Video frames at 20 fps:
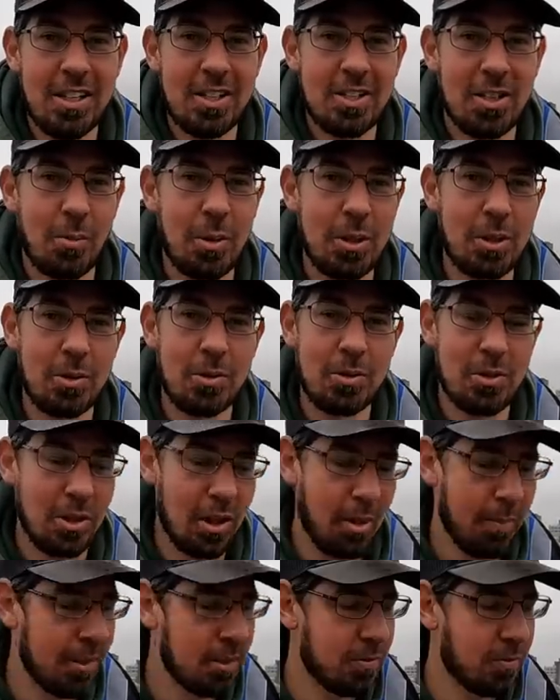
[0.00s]
So we do
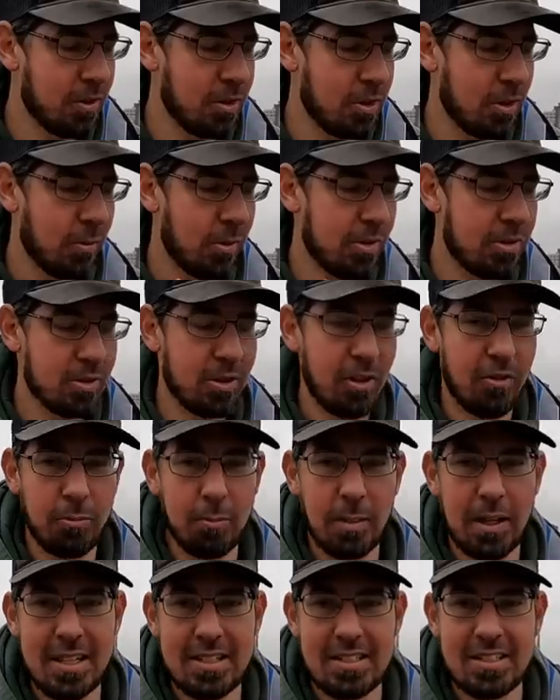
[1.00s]
so much fishing with
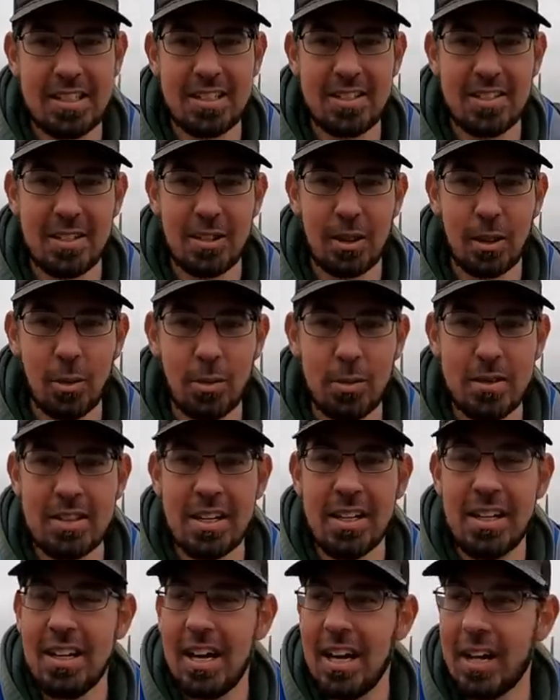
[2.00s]
soft plastics and lures,